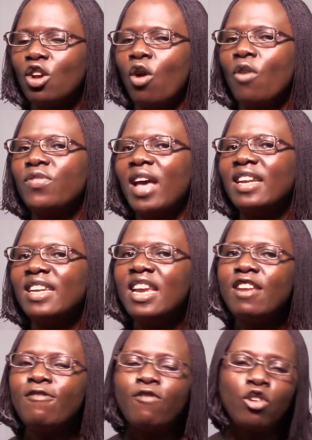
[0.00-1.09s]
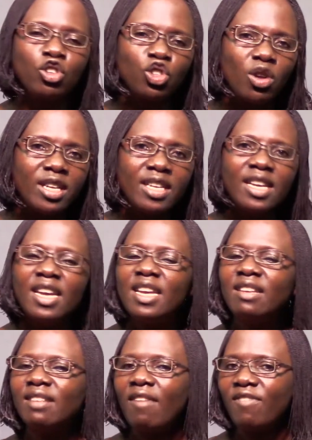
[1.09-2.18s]
of their daily functioning
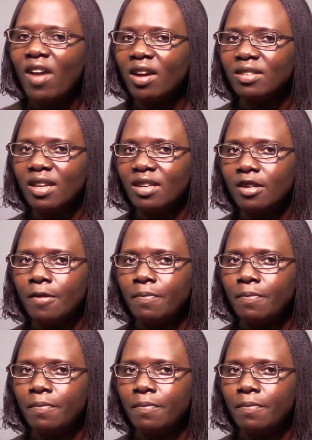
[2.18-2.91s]
is affected.